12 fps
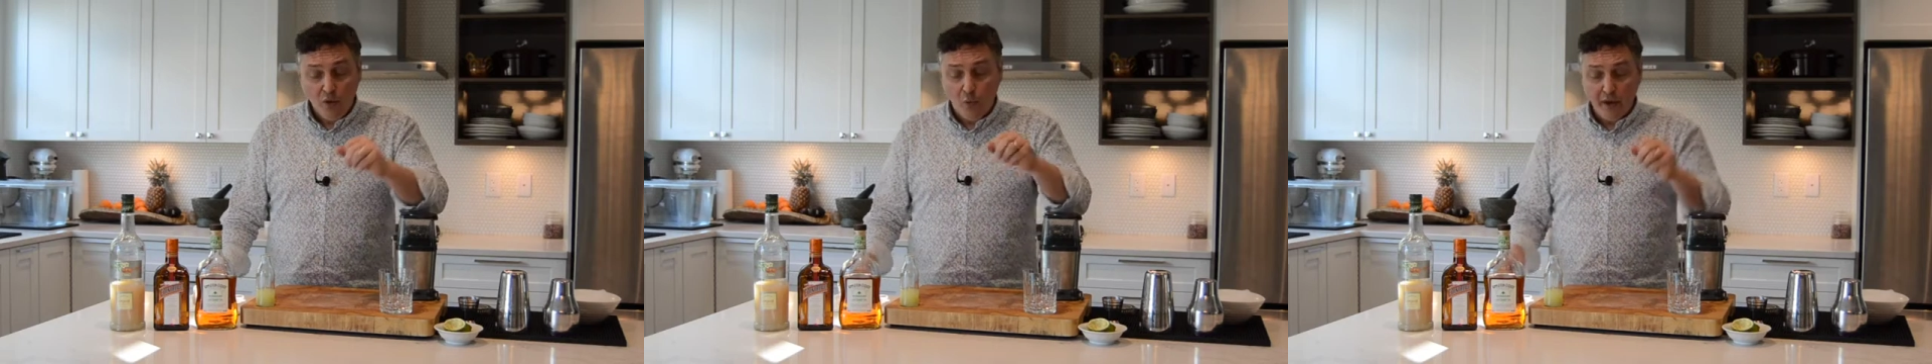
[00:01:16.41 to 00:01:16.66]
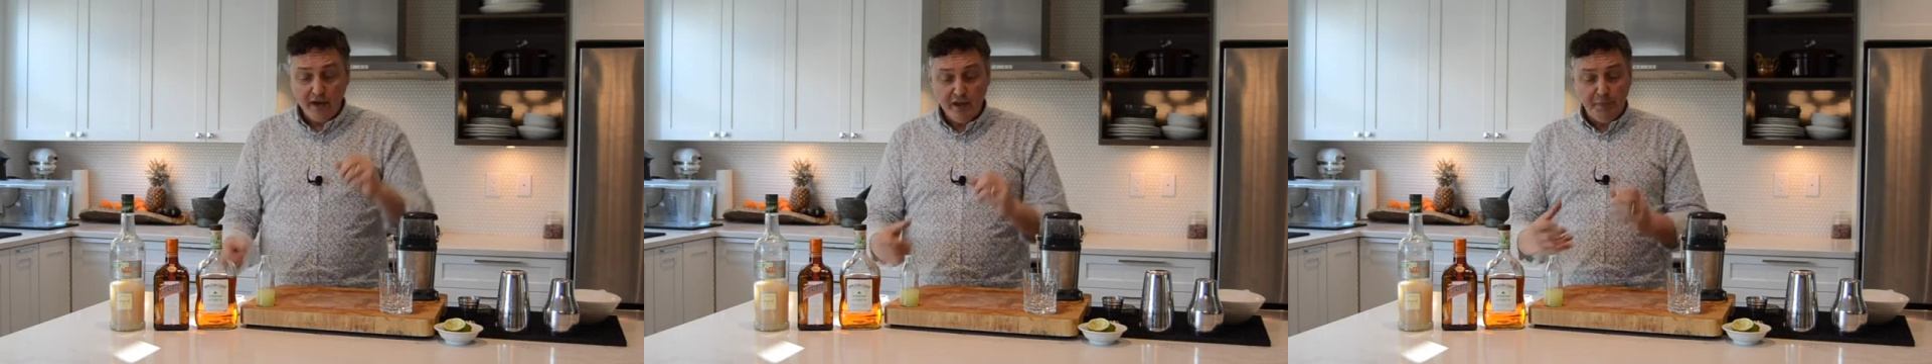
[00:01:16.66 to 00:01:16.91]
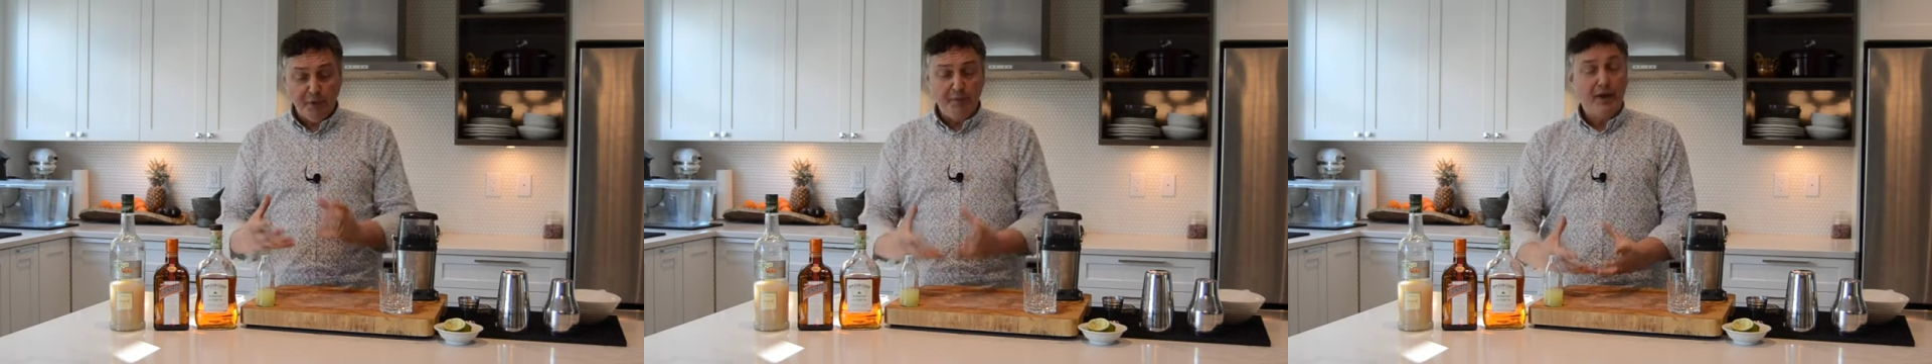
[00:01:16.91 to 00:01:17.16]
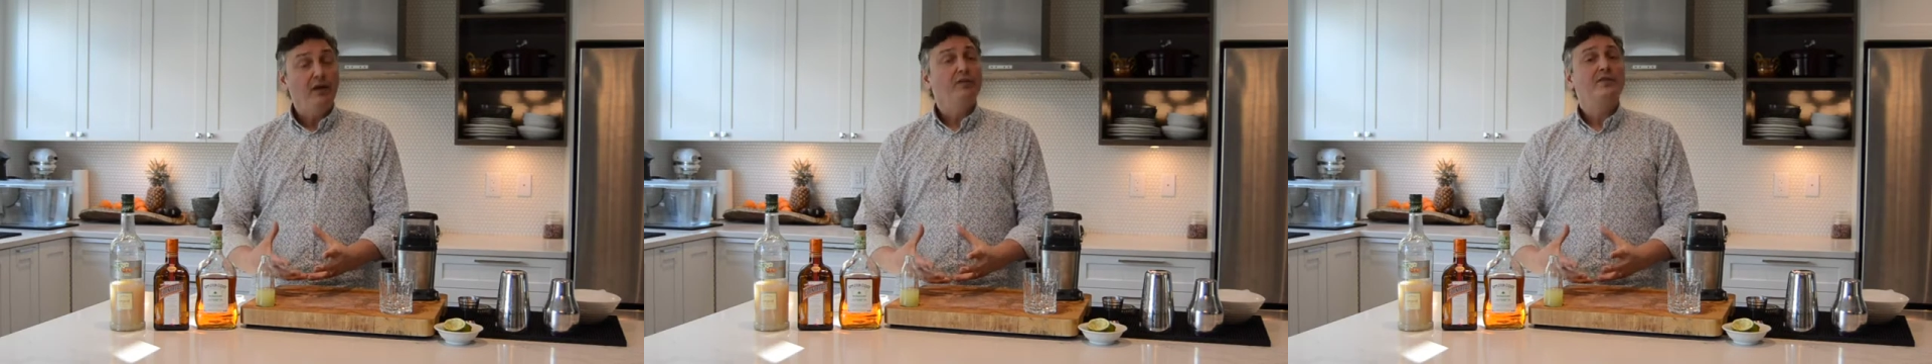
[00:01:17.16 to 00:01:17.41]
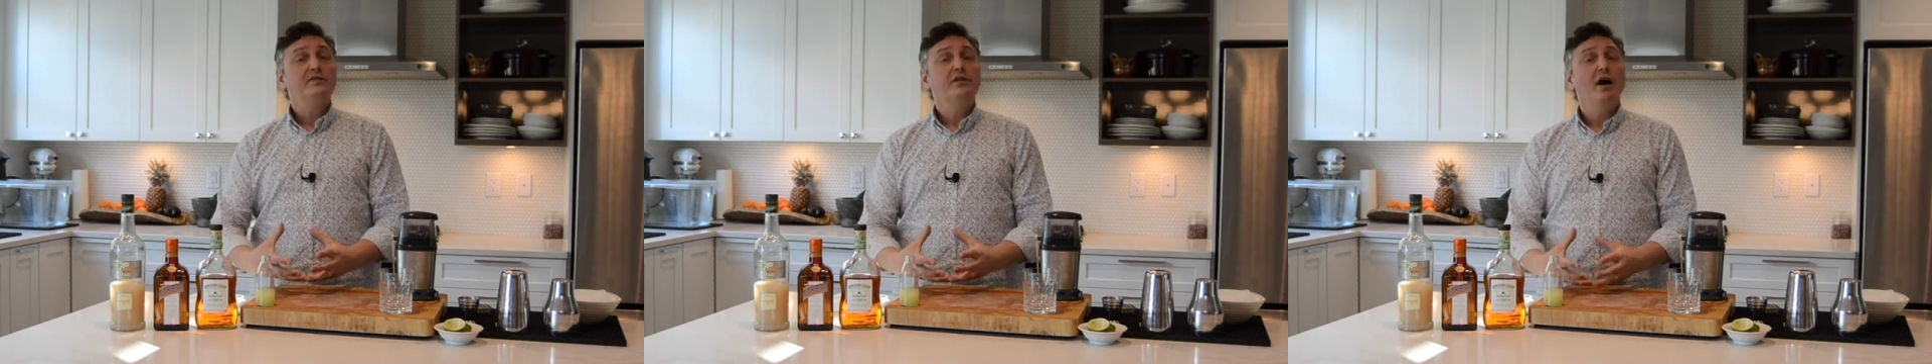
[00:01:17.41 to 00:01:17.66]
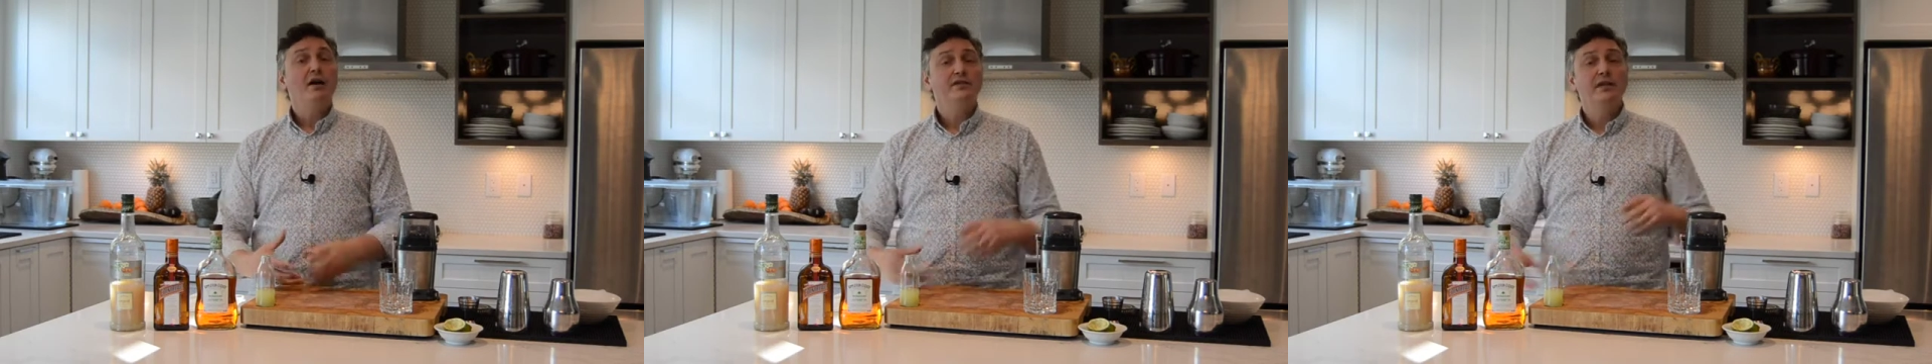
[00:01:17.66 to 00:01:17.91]
When he prepared this
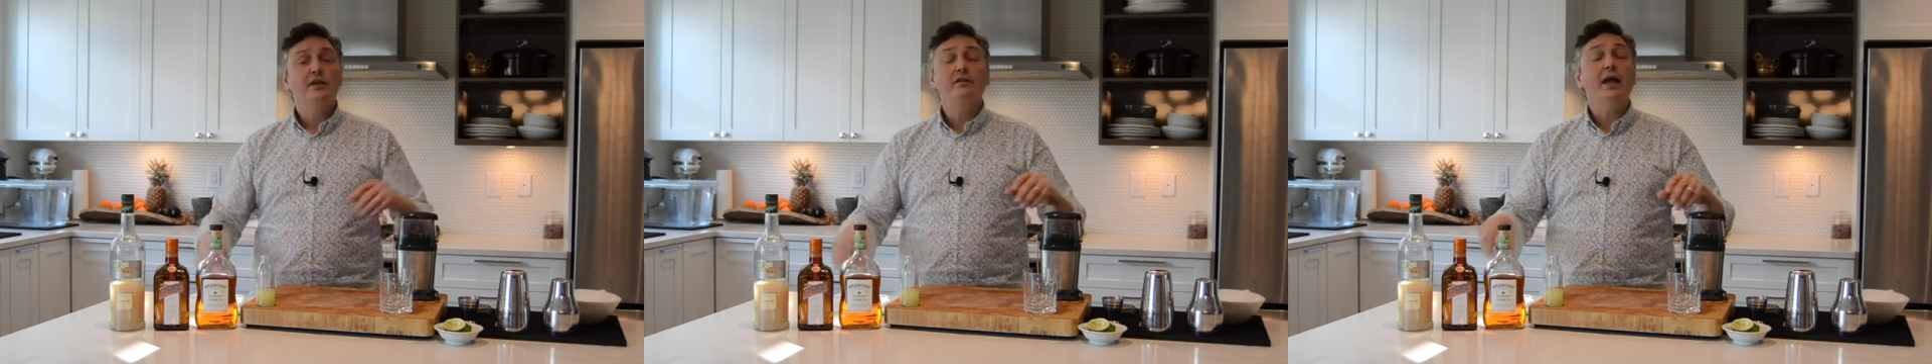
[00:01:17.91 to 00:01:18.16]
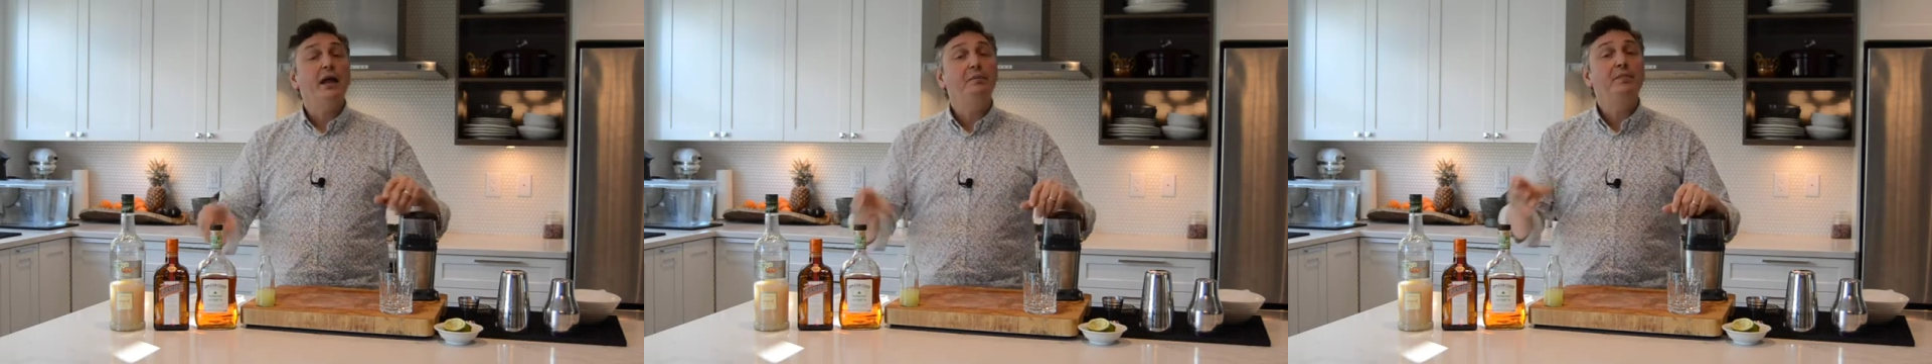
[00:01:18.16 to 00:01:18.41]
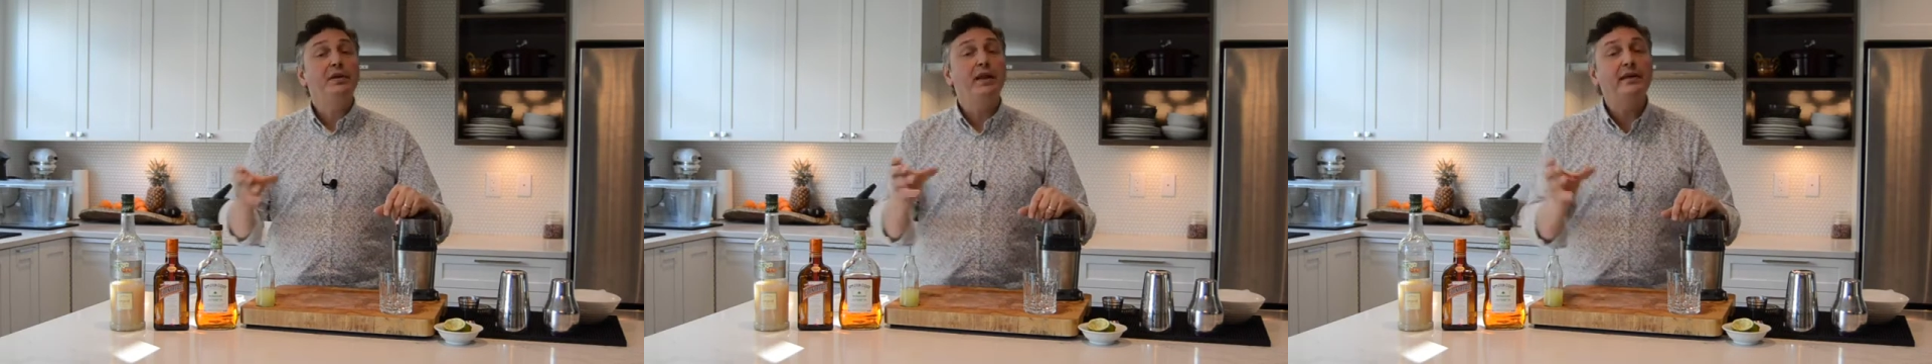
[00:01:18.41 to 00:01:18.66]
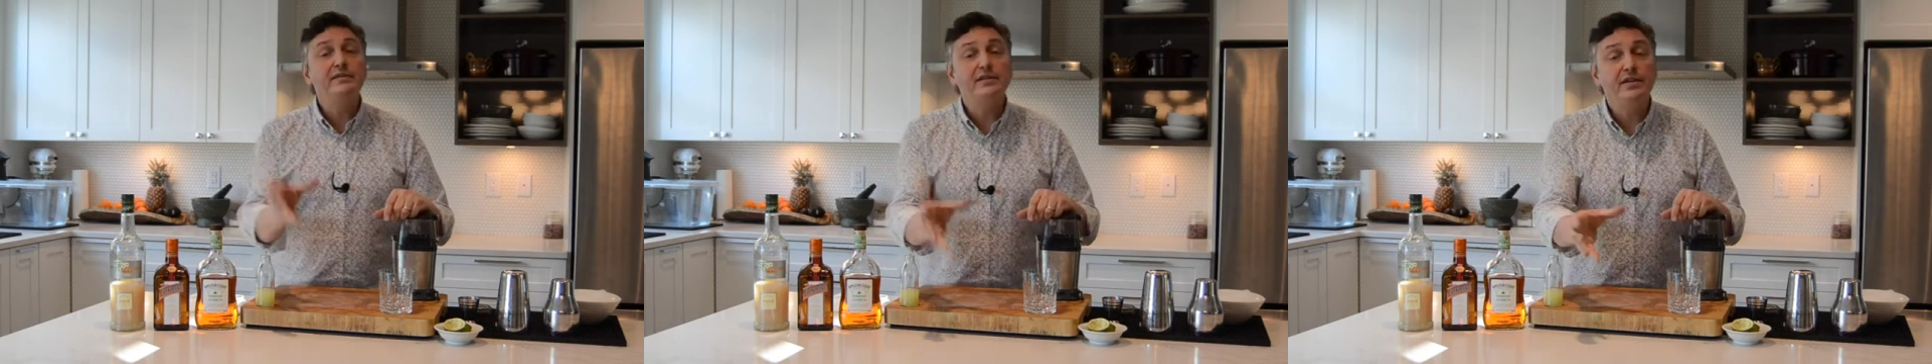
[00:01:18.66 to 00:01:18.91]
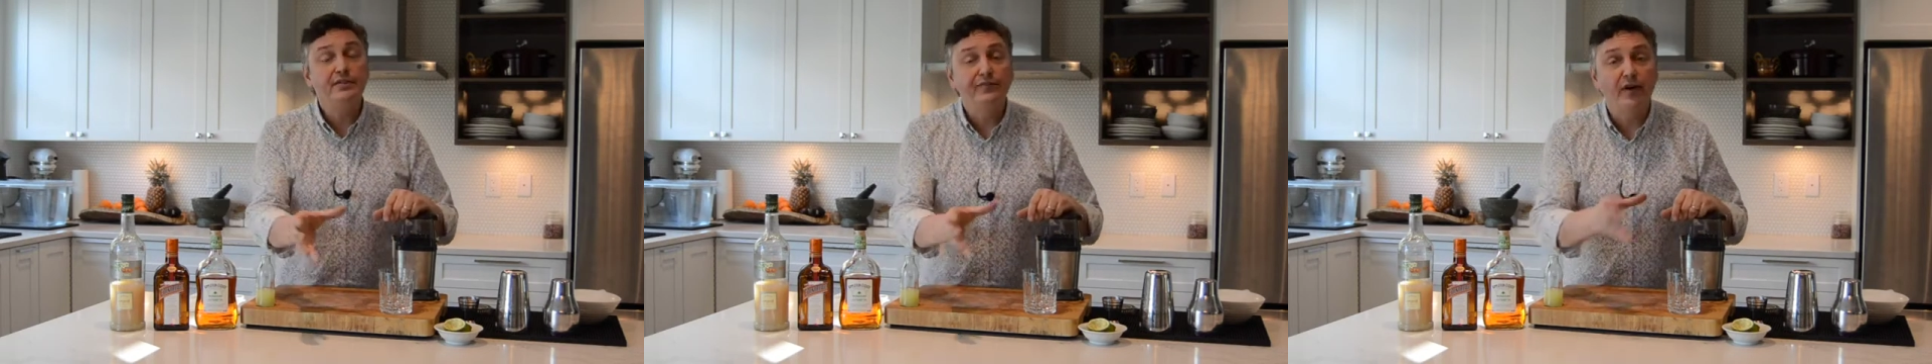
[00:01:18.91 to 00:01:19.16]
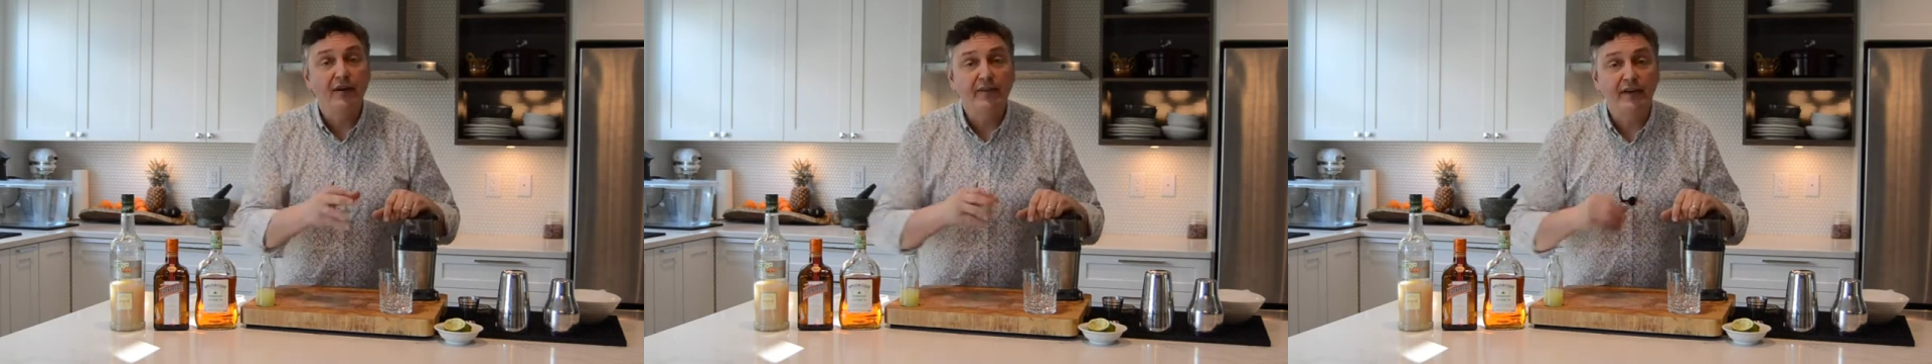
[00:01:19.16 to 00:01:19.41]
cocktail and placed it in
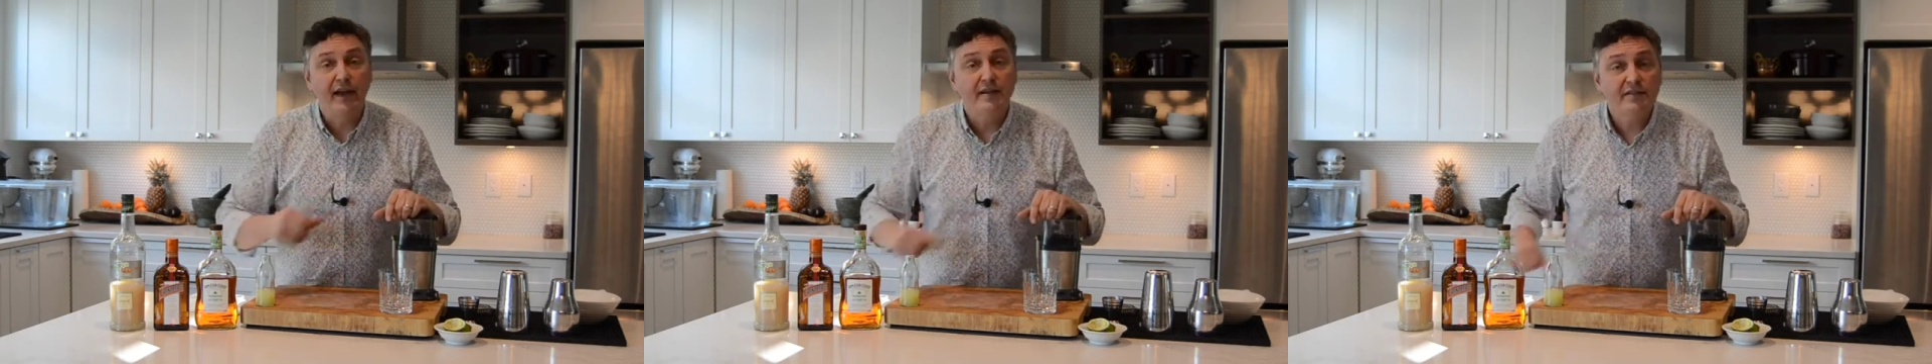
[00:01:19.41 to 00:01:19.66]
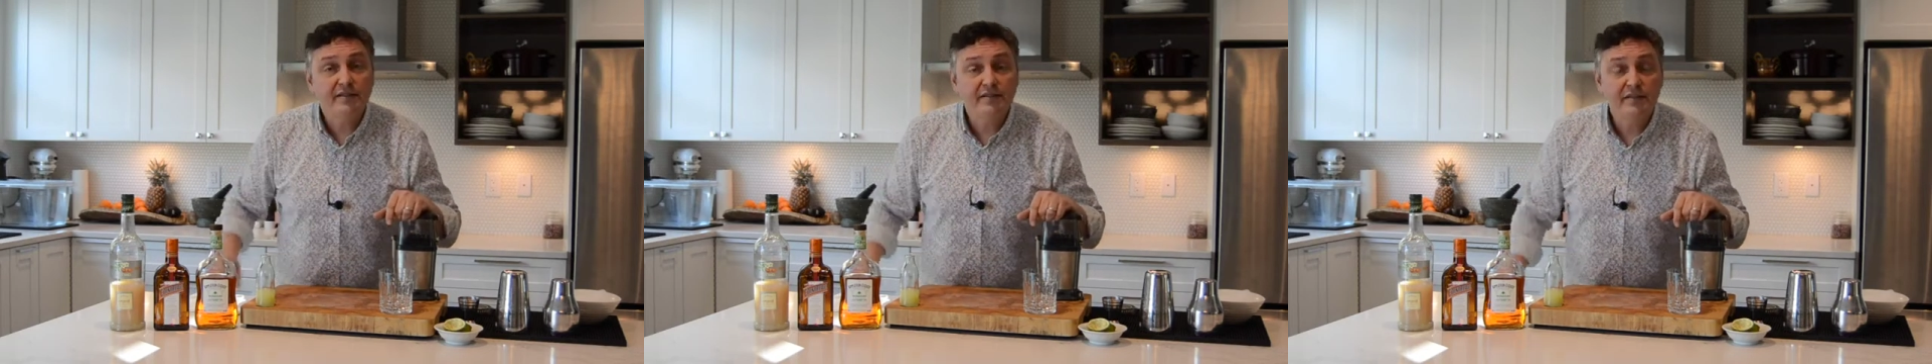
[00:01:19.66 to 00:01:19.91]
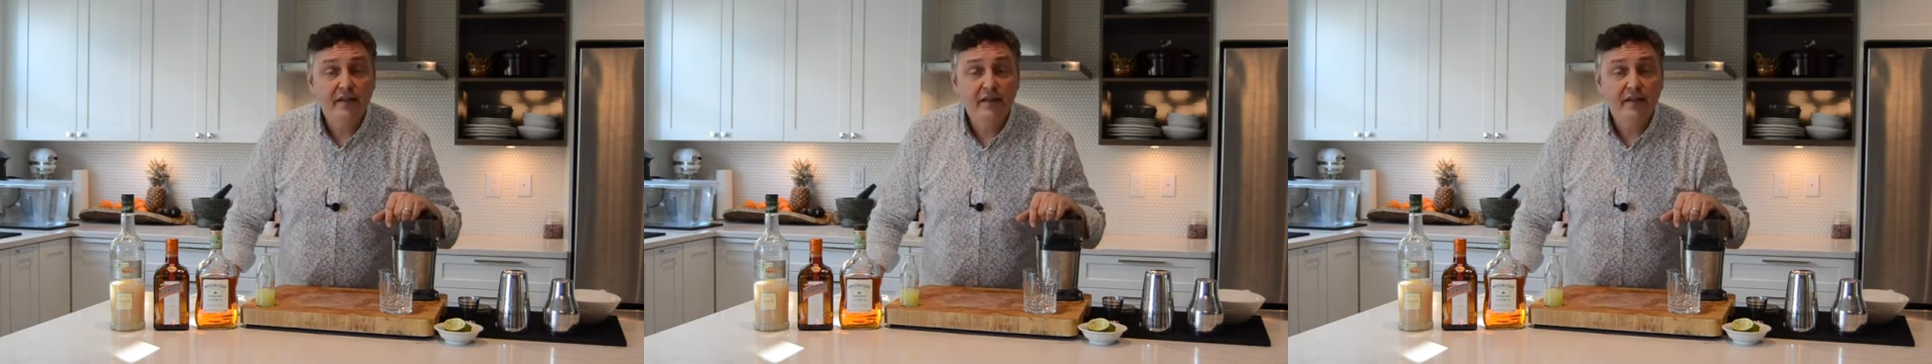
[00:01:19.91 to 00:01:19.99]
front of a guest,